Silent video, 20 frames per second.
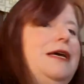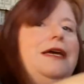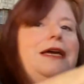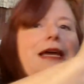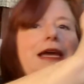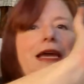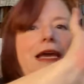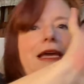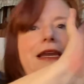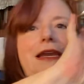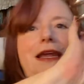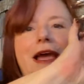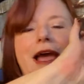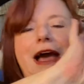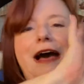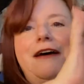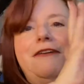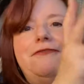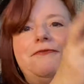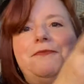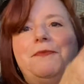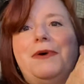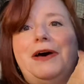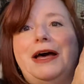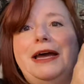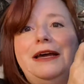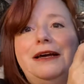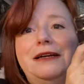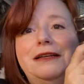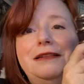8.5
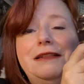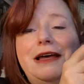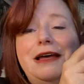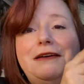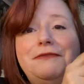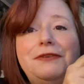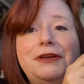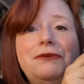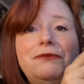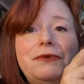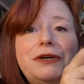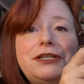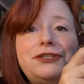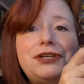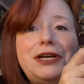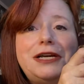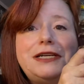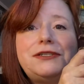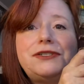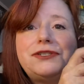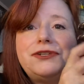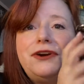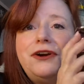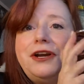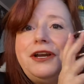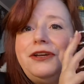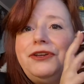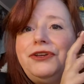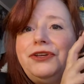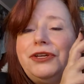by 11, which I
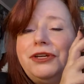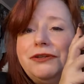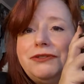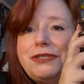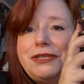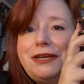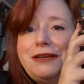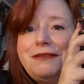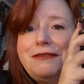started using